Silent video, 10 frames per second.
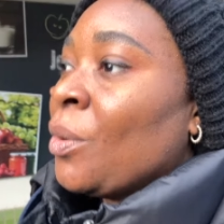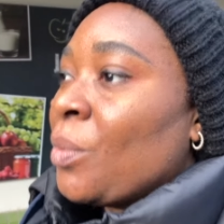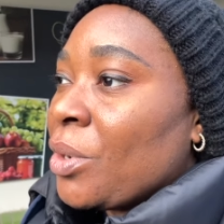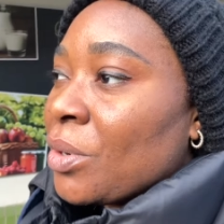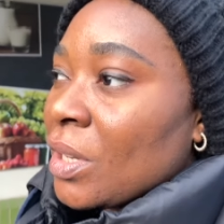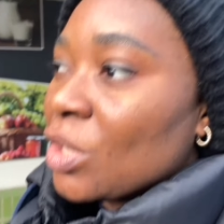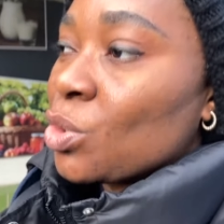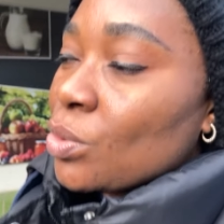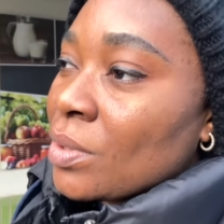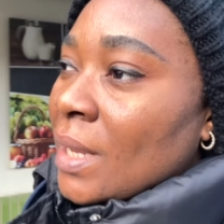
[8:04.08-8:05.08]
we don't need
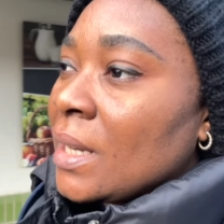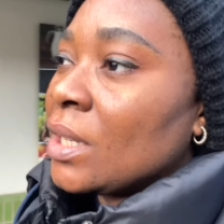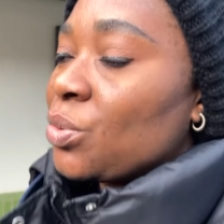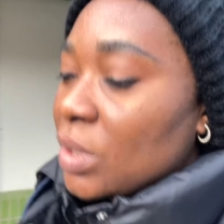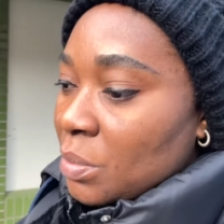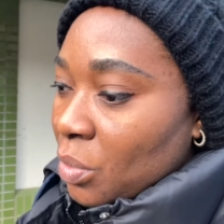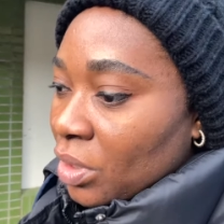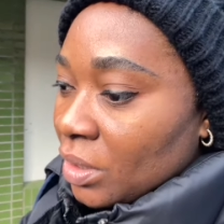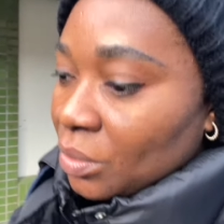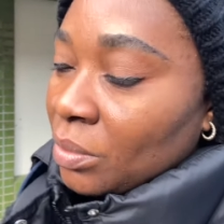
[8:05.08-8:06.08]
to send it with
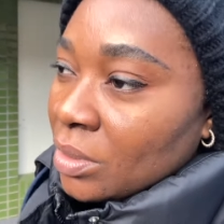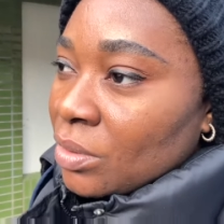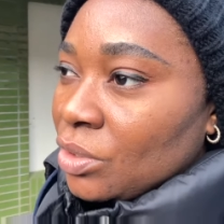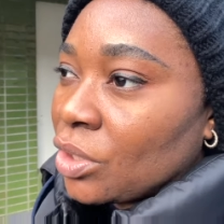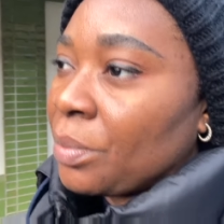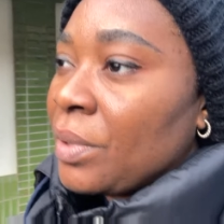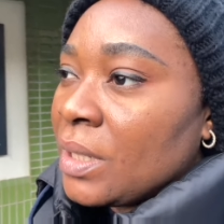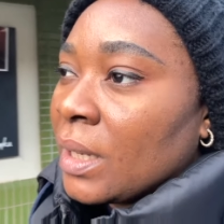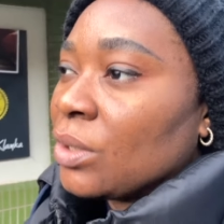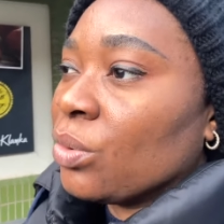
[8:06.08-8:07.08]
money once we drop it
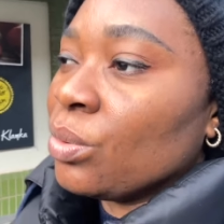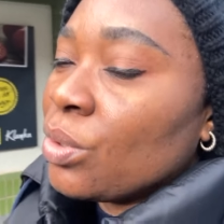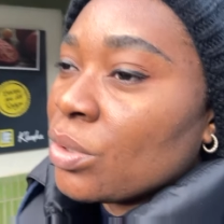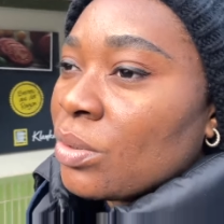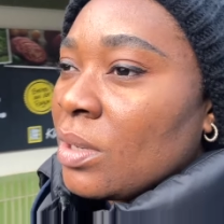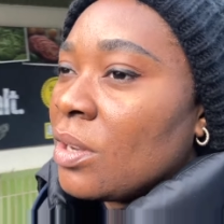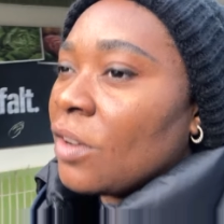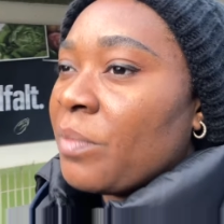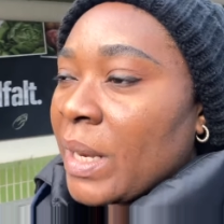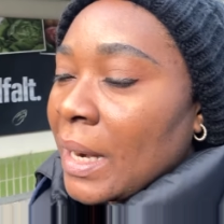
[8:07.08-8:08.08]
there to go to the
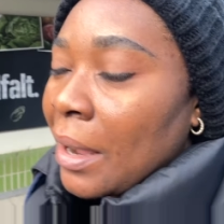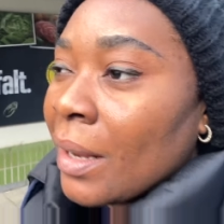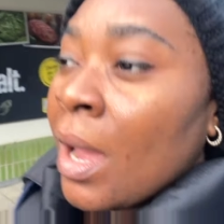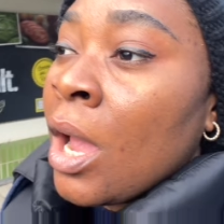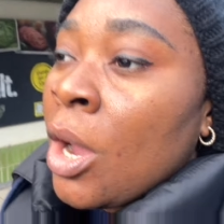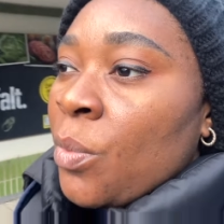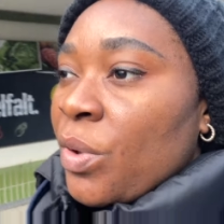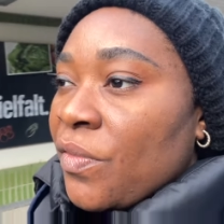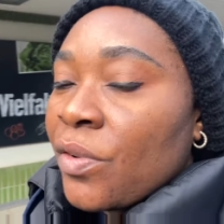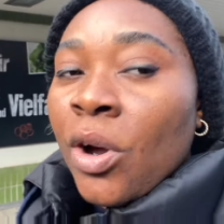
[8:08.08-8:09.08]
government that
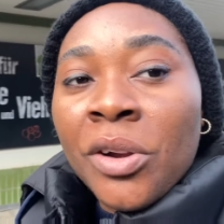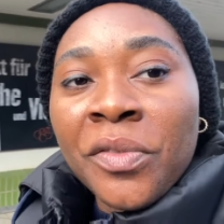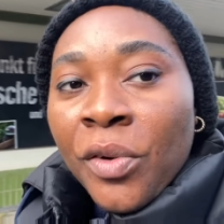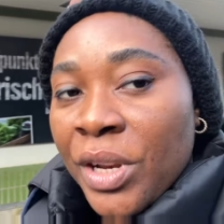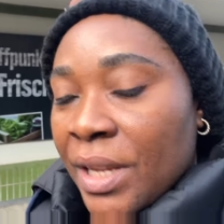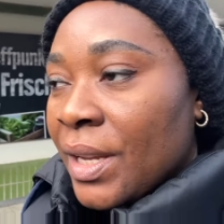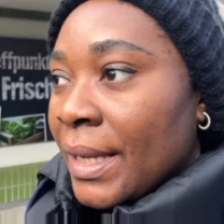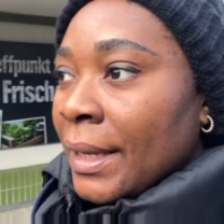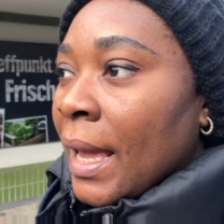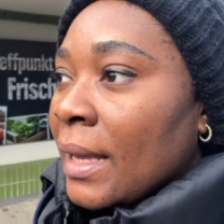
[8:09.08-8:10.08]
we've gone for the
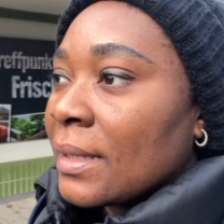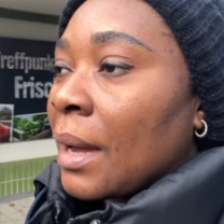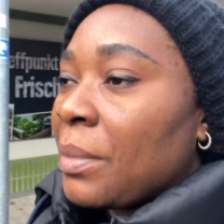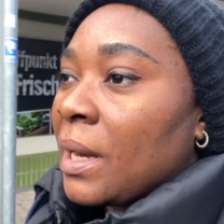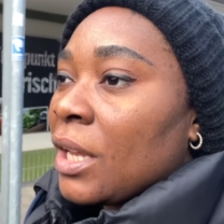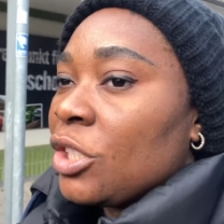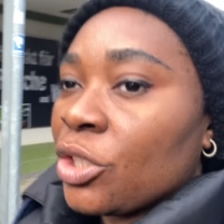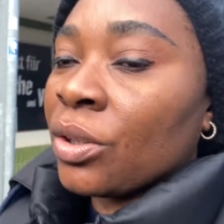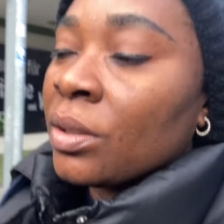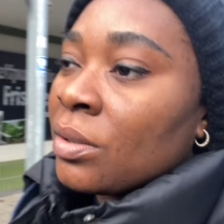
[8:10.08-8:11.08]

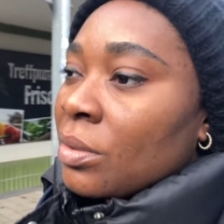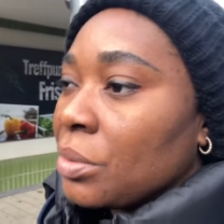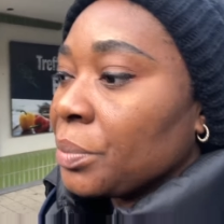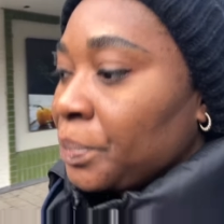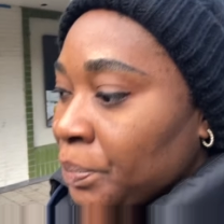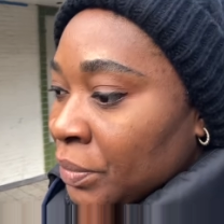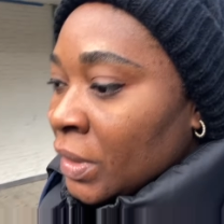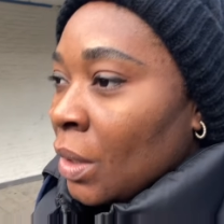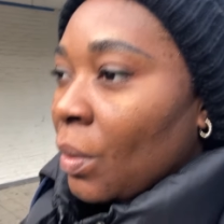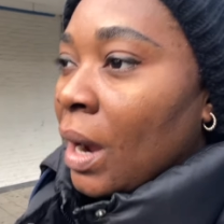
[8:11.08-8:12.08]
examination so
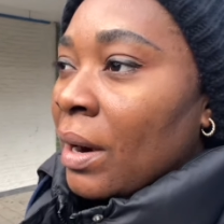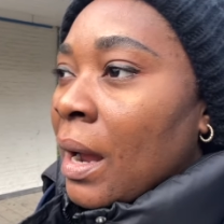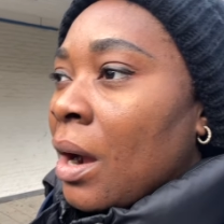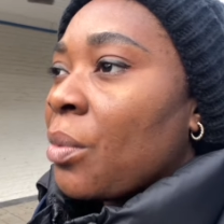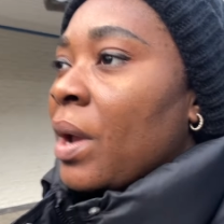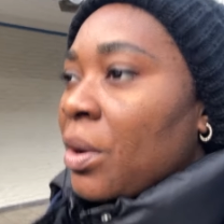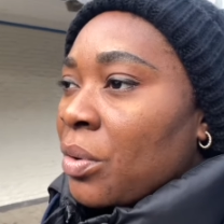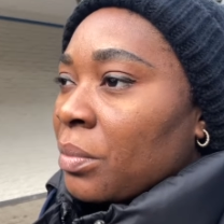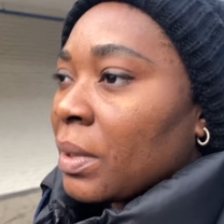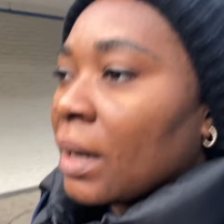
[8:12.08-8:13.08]
we're on our way
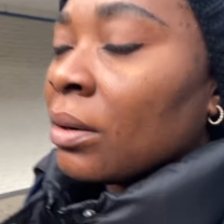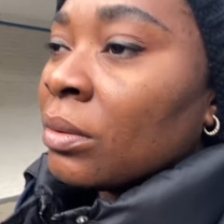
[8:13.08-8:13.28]
home now